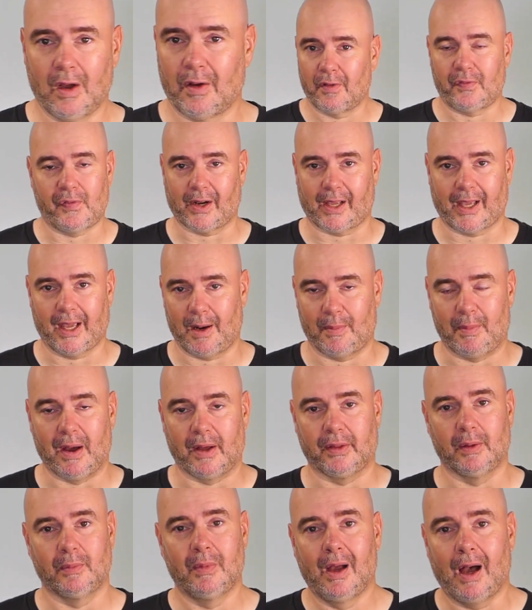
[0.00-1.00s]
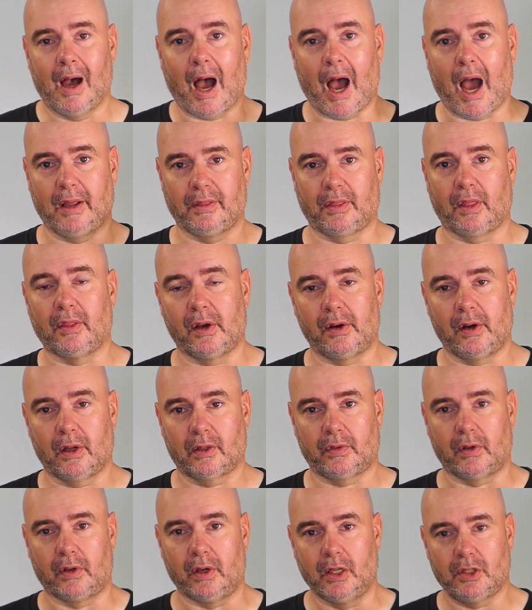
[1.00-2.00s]
forget about them Either they're
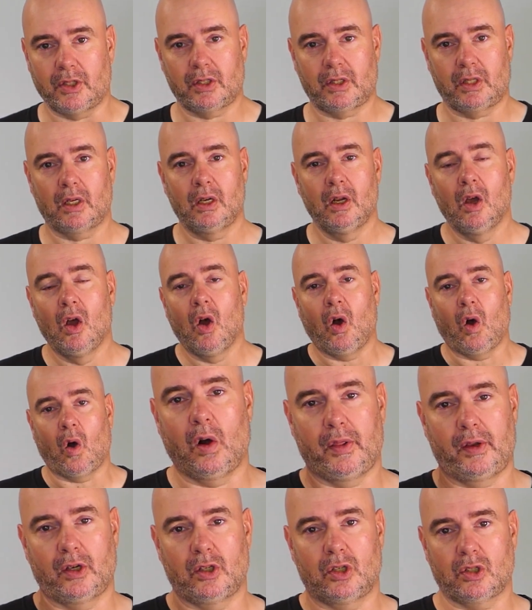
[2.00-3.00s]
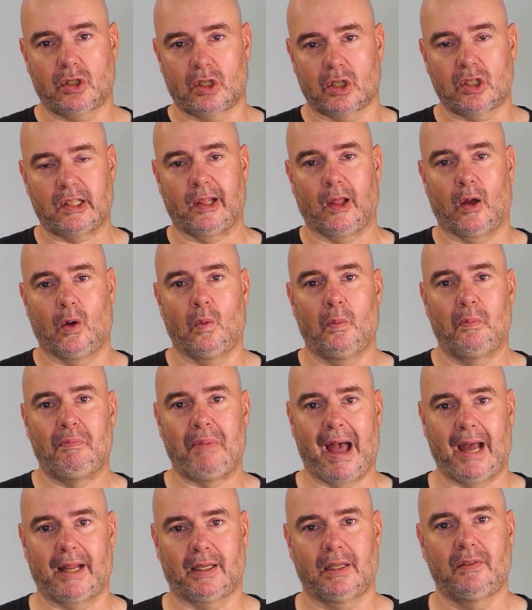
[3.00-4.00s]
not very interested or they're just a slow,
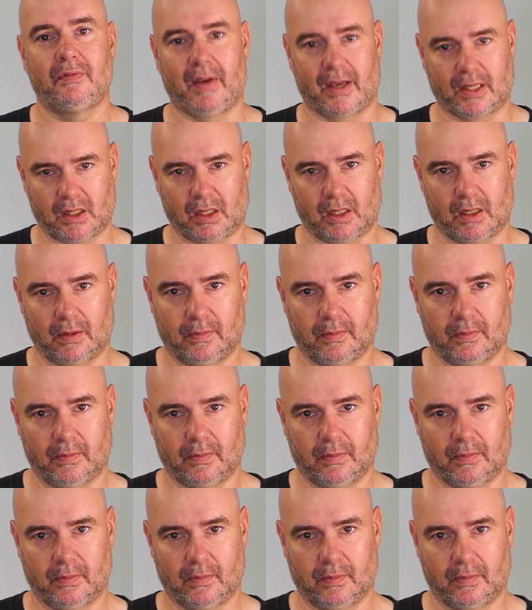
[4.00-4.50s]
bad investor.